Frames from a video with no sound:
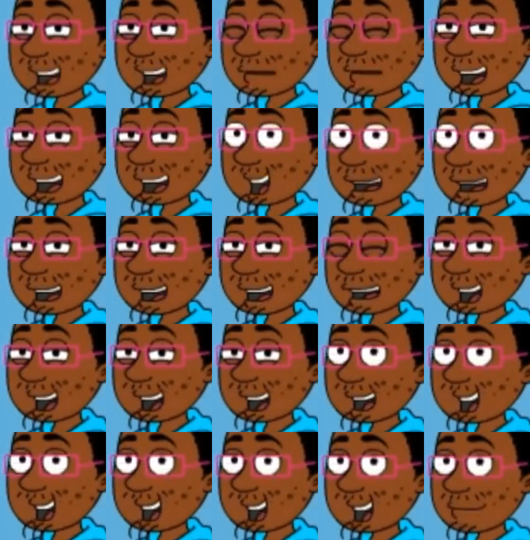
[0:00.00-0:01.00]
Thank you all
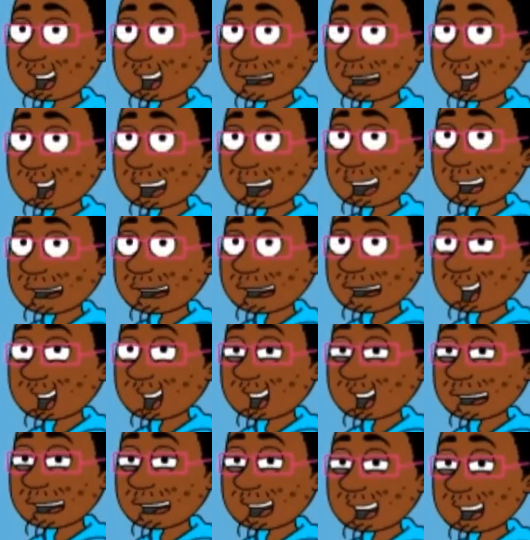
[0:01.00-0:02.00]
so much for tuning
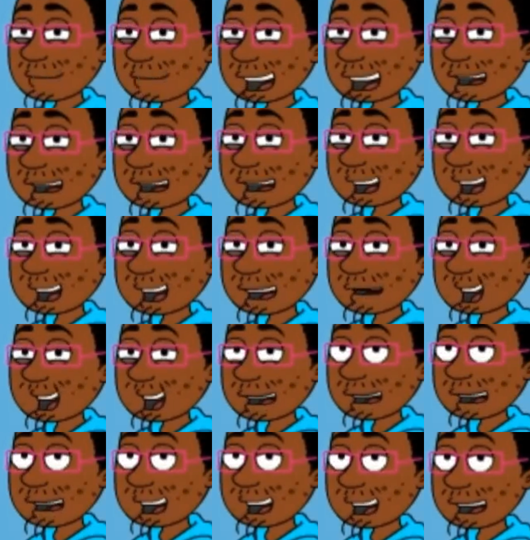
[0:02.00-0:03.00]
into an all-new Eclipia
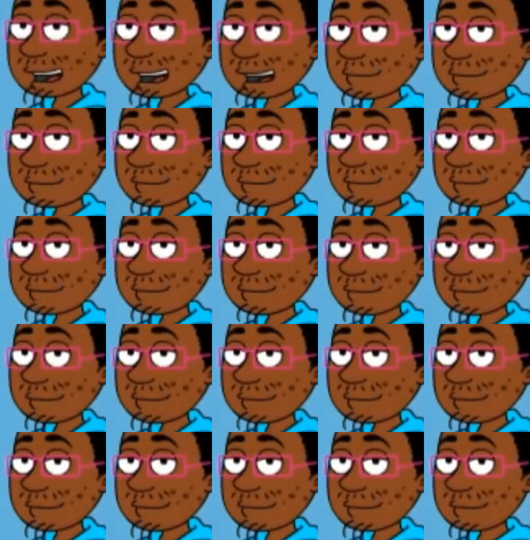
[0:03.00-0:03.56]
StarTune.